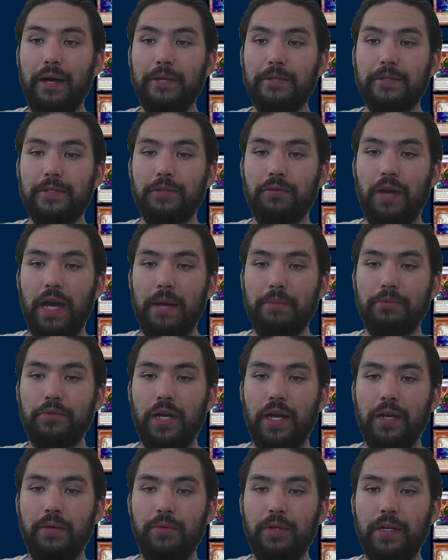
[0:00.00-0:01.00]
Scrap
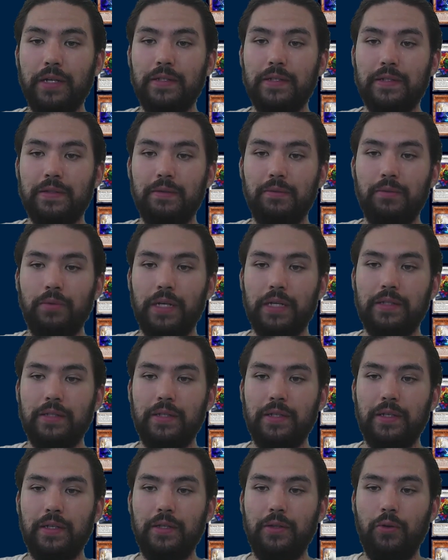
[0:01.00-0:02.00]
Dragon, we'll get
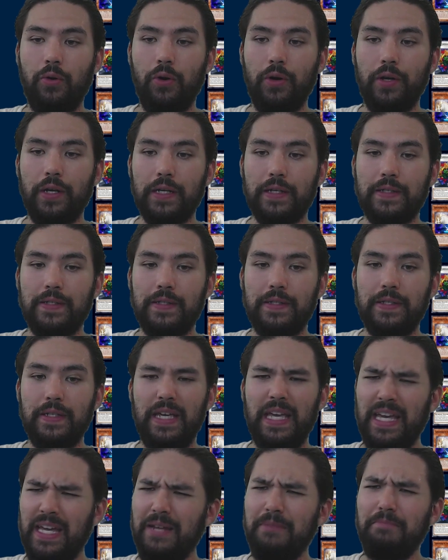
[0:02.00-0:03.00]
to Nordics
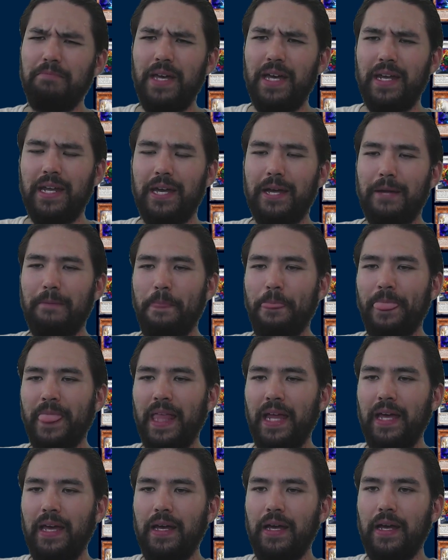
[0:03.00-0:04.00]
in a minute.
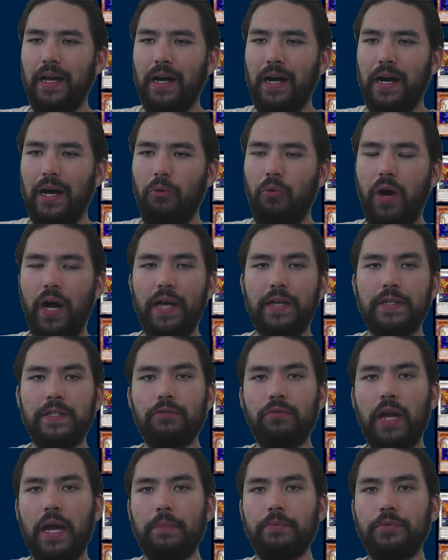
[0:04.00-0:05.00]
Why is
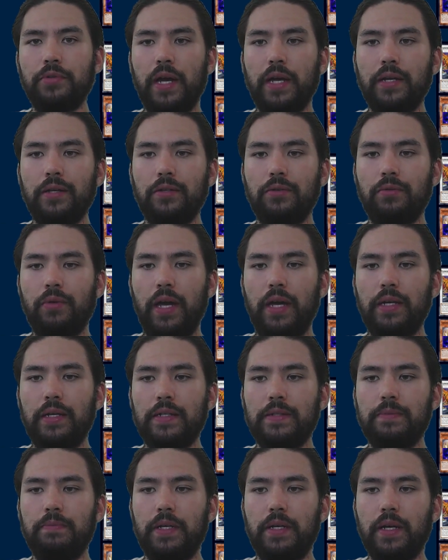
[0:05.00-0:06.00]
Scrap Dragon great
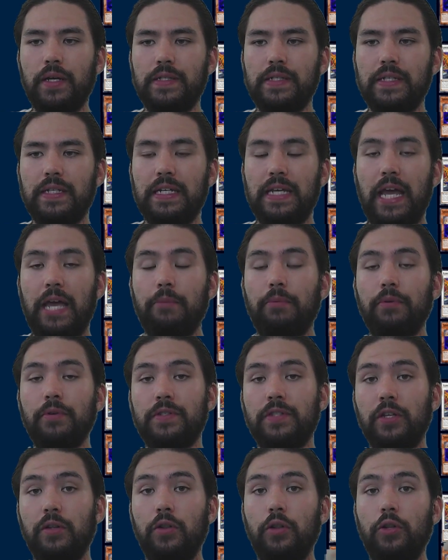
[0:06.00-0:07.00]
is because it
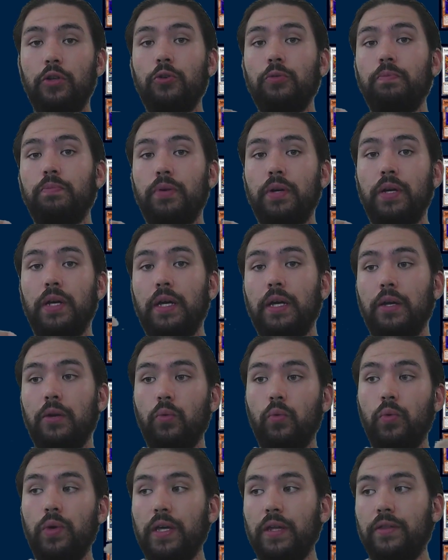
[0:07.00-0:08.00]
enables the loop
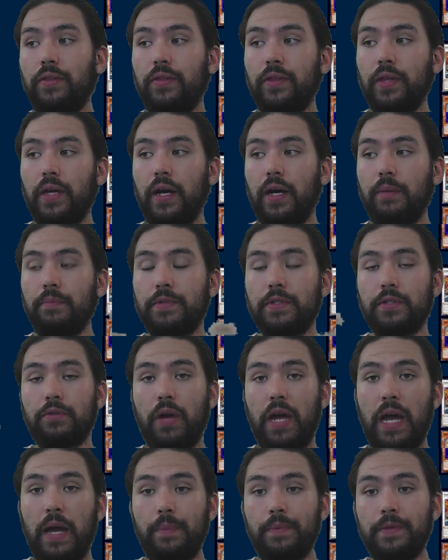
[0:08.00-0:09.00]
with
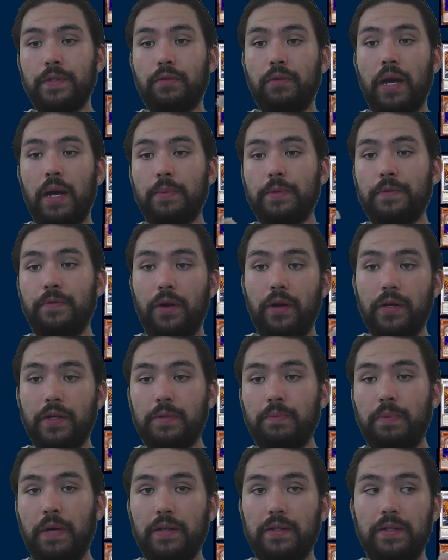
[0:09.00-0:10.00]
scraps. Scraps very
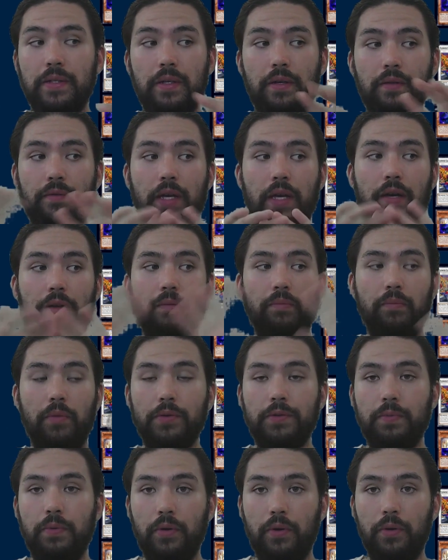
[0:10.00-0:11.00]
expensive. They have
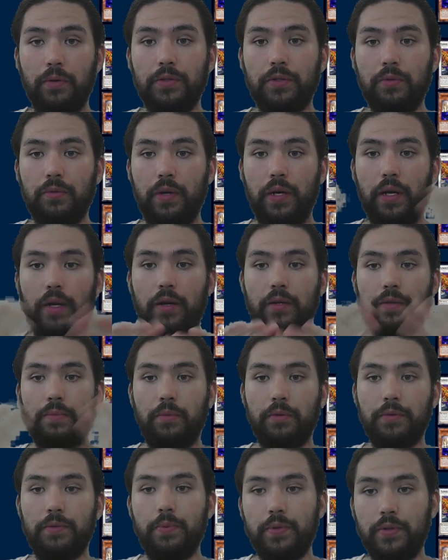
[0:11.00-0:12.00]
multiple ultra rares,
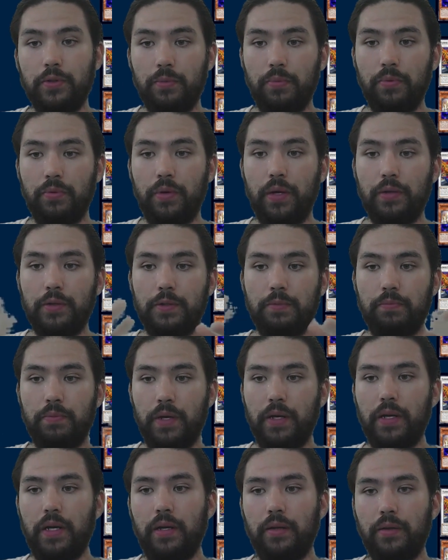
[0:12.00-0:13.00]
multiple super rares
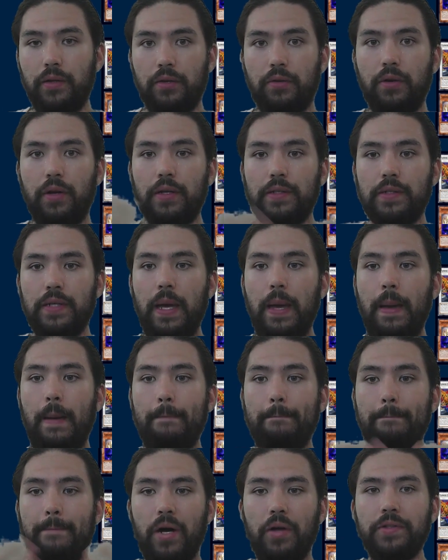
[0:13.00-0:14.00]
spread out across
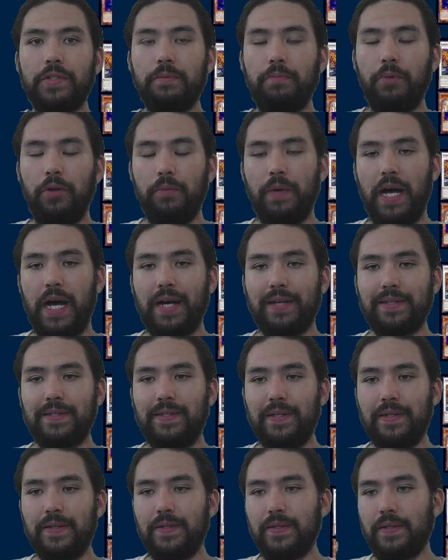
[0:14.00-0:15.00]
multiple
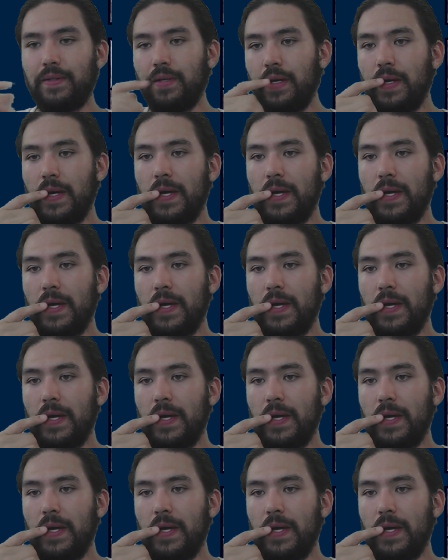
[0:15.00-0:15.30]
boxes.